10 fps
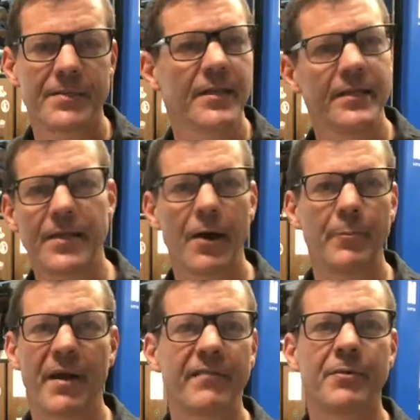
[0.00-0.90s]
and help
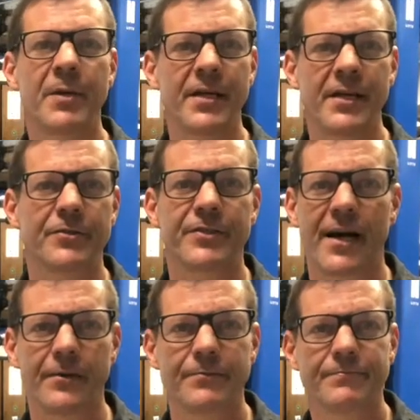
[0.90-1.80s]
everybody else
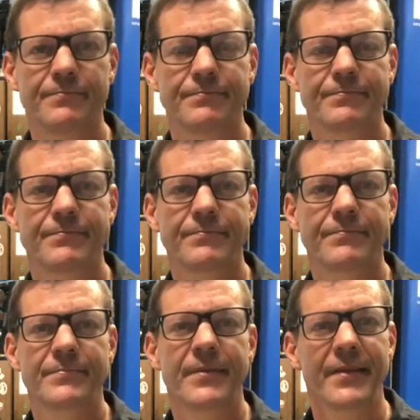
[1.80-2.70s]
out.
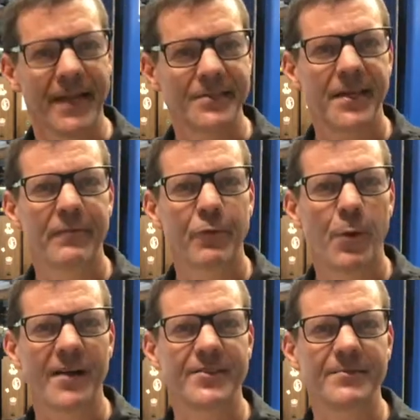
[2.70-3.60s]
Thanks again for watching.